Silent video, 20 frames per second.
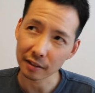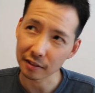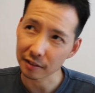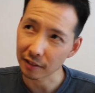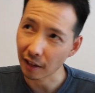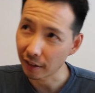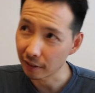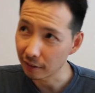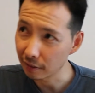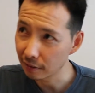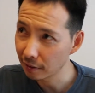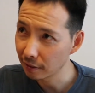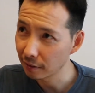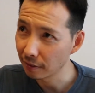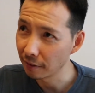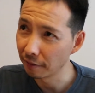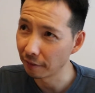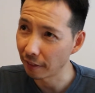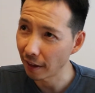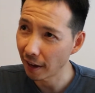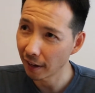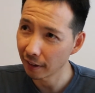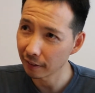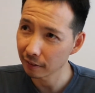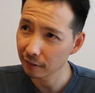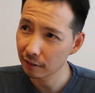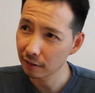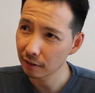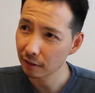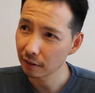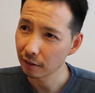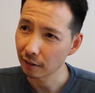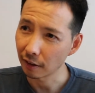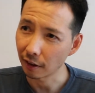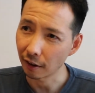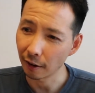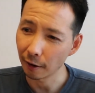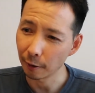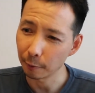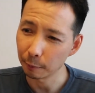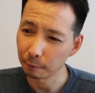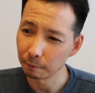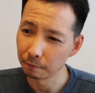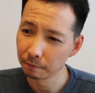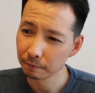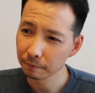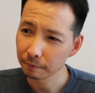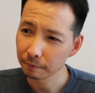sight that after